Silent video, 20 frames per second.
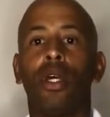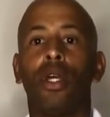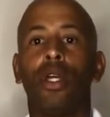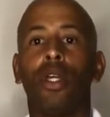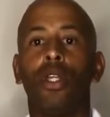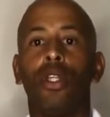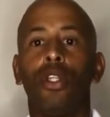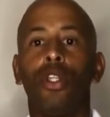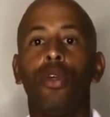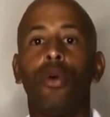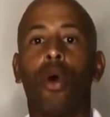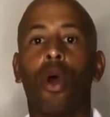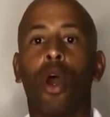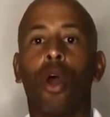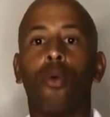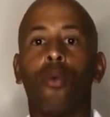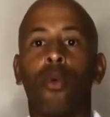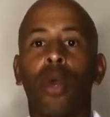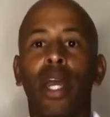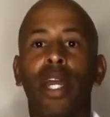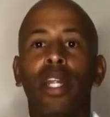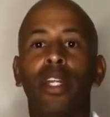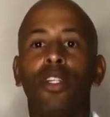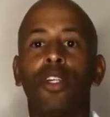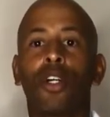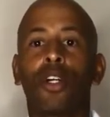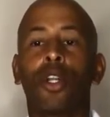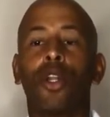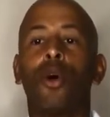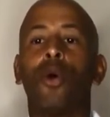you are ready to
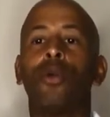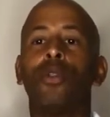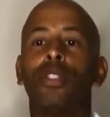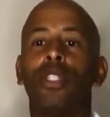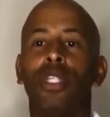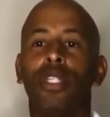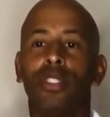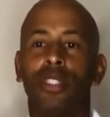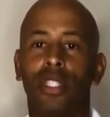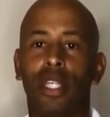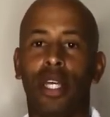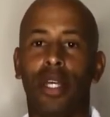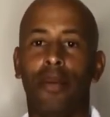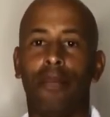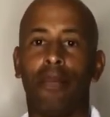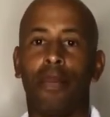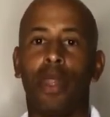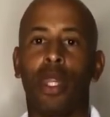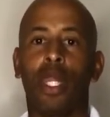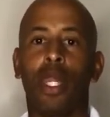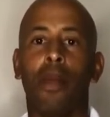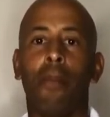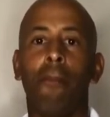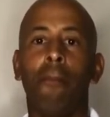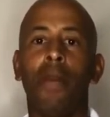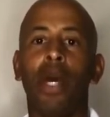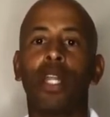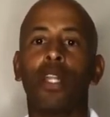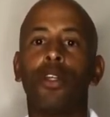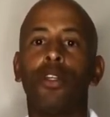close the estate.
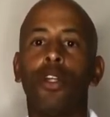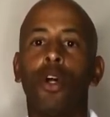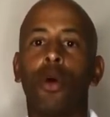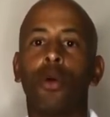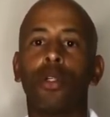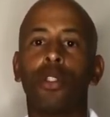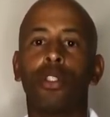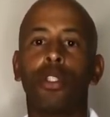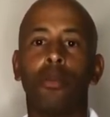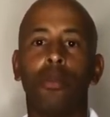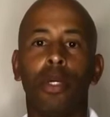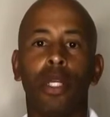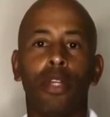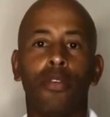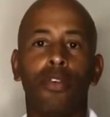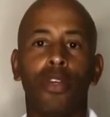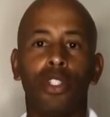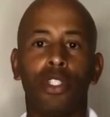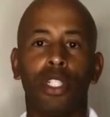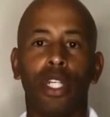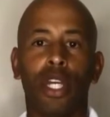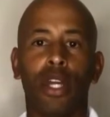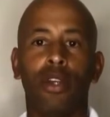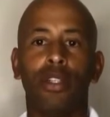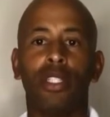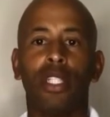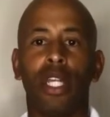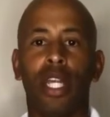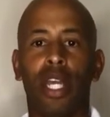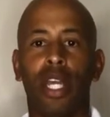Mail a notice to beneficiaries
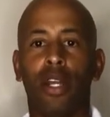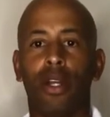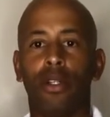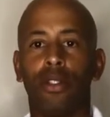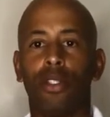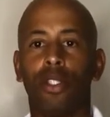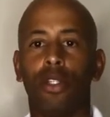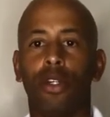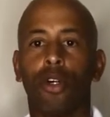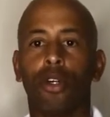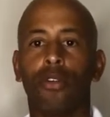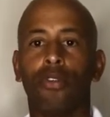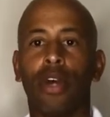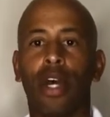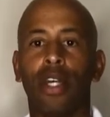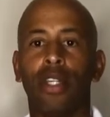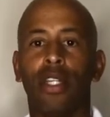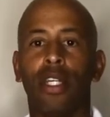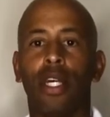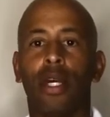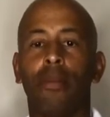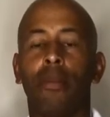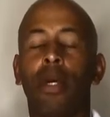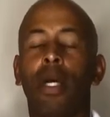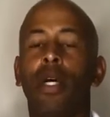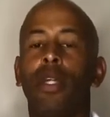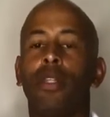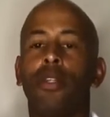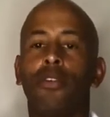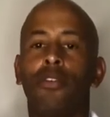and heirs to notify them
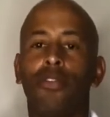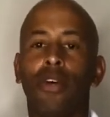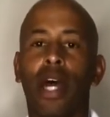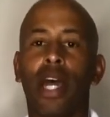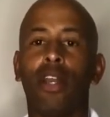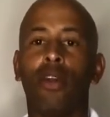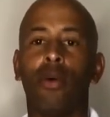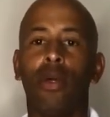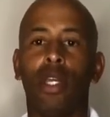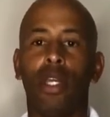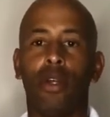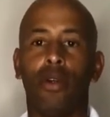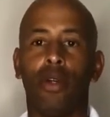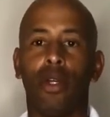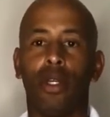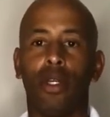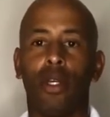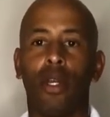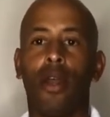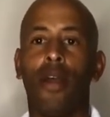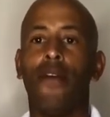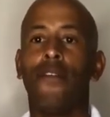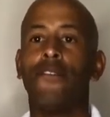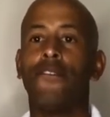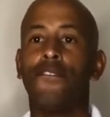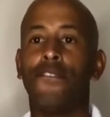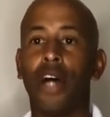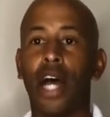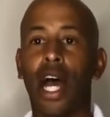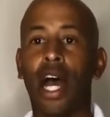the final hearing.
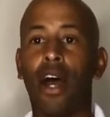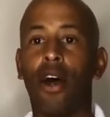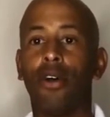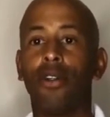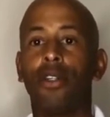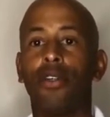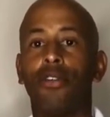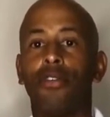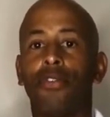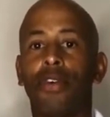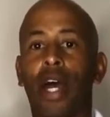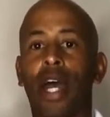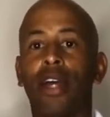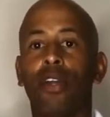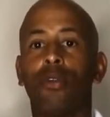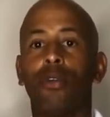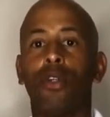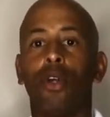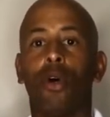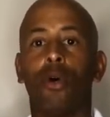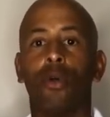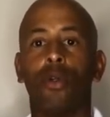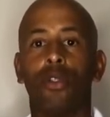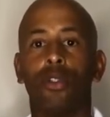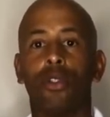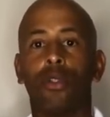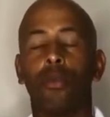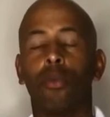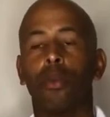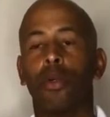File the final
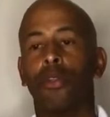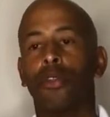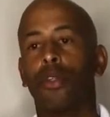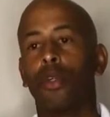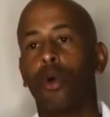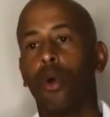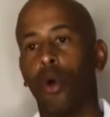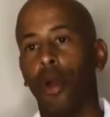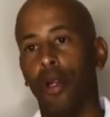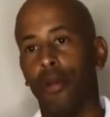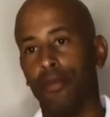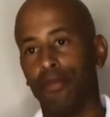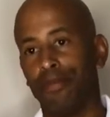notice with the court.